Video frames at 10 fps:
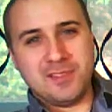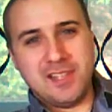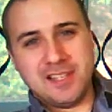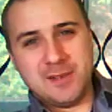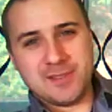
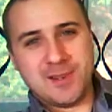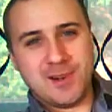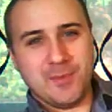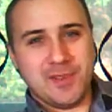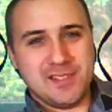D&D was
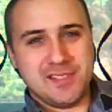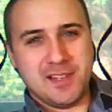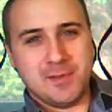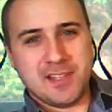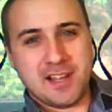harmless,
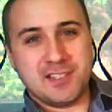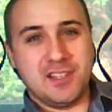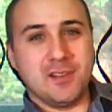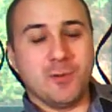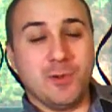and it was
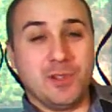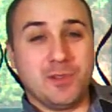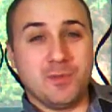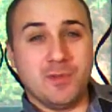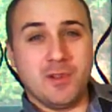actually it
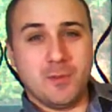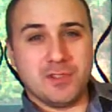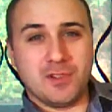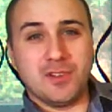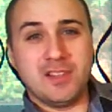
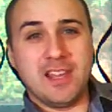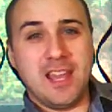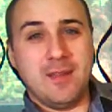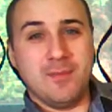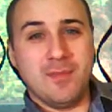was a good
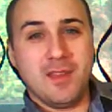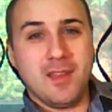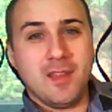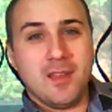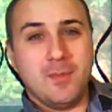game
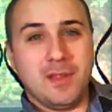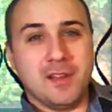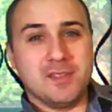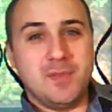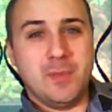
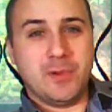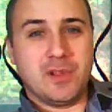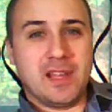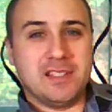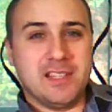because people
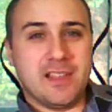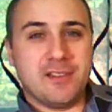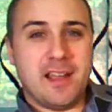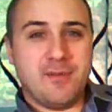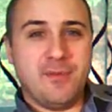could get
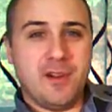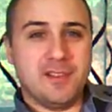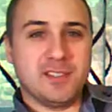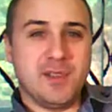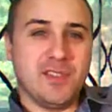together and have
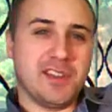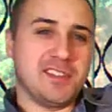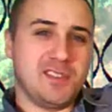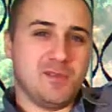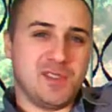fun, so he let
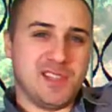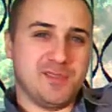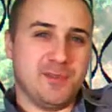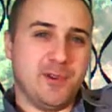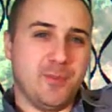us use
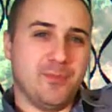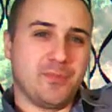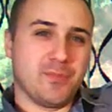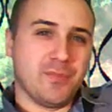his room.